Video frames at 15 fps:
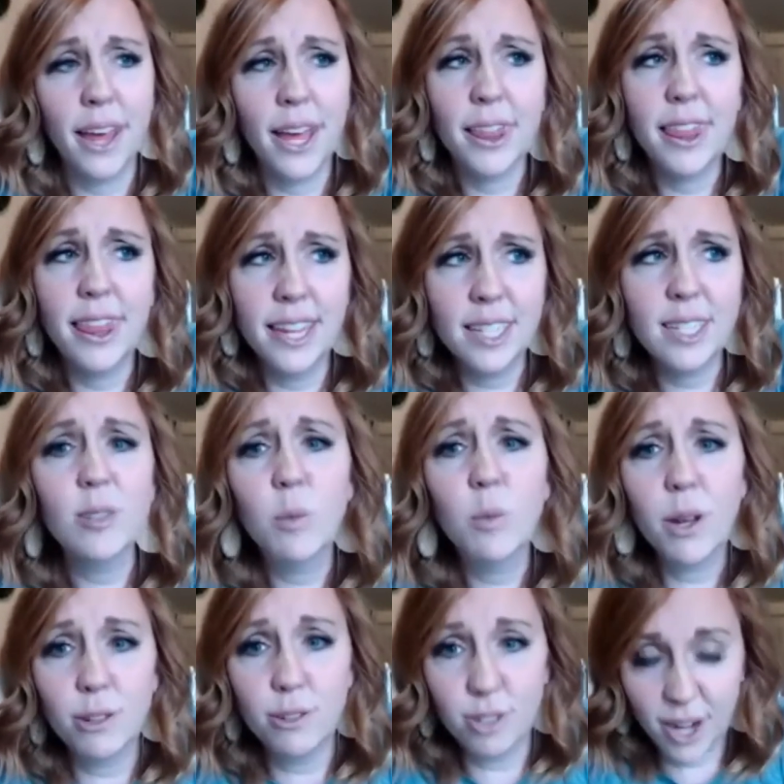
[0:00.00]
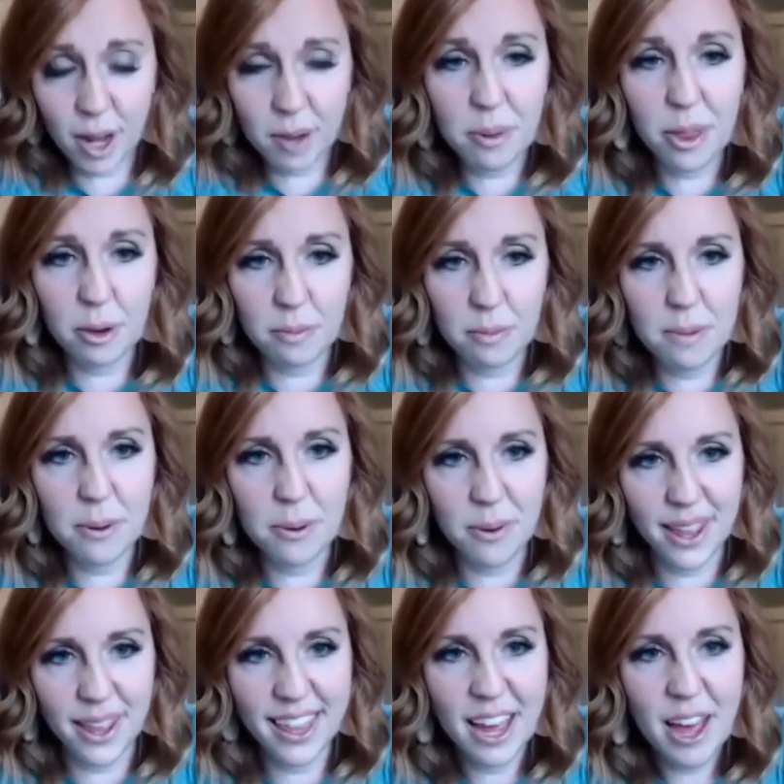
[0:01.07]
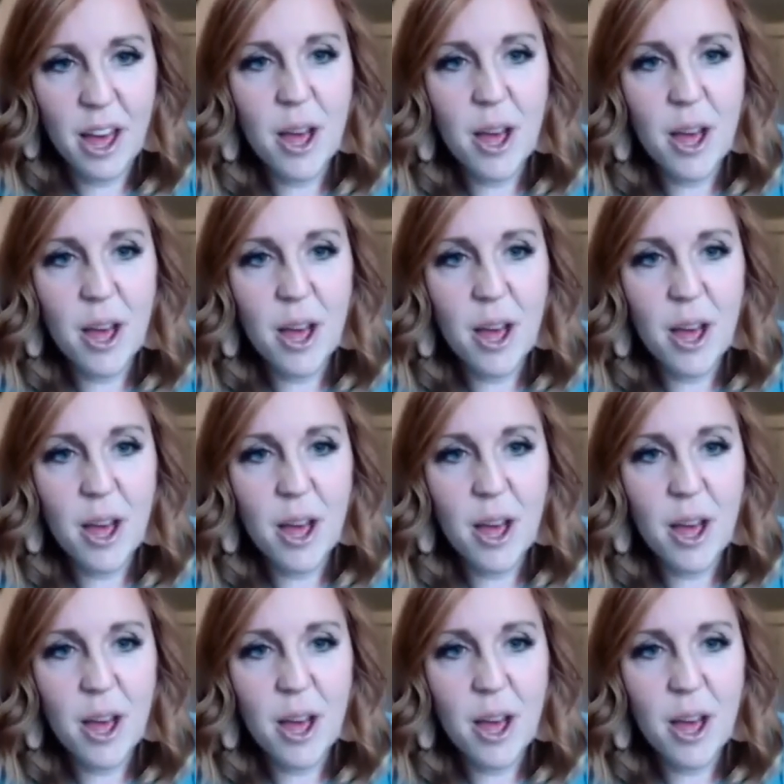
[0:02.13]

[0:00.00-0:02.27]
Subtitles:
Like, this is what you should help other people with,